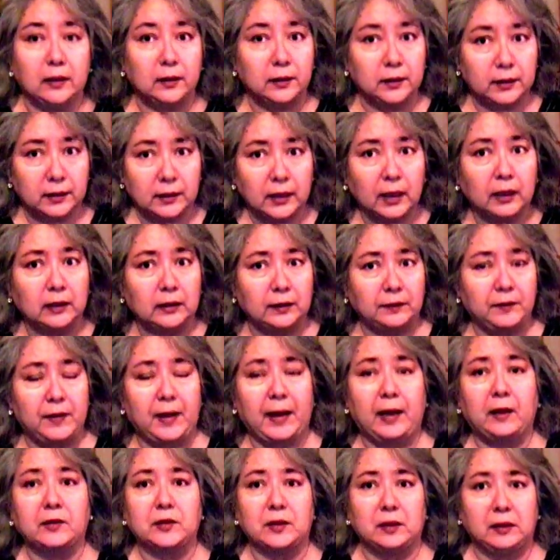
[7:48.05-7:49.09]
did not leave the
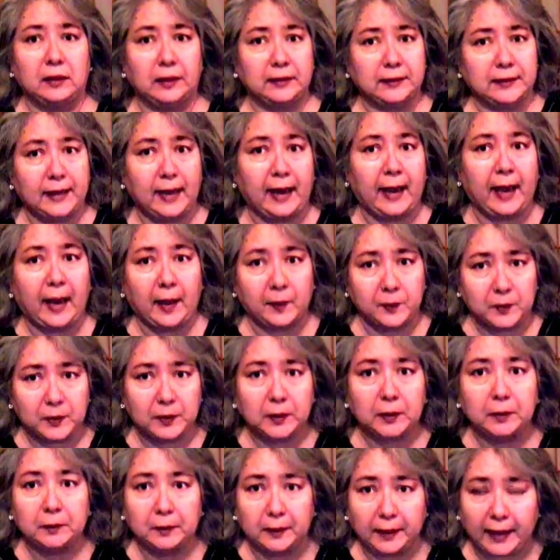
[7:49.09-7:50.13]
house unless I
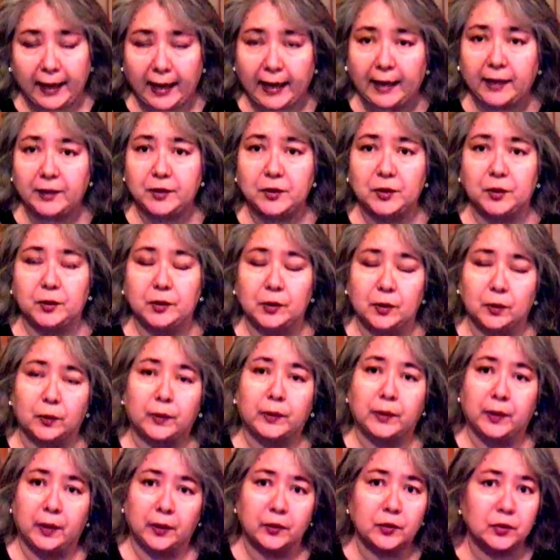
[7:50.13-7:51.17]
absolutely had to
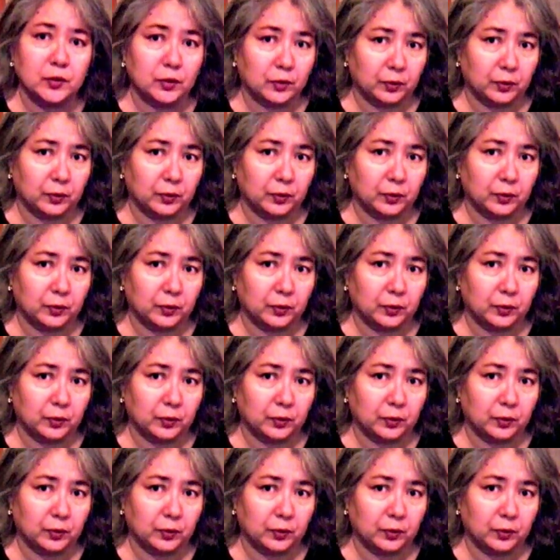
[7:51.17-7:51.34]
during those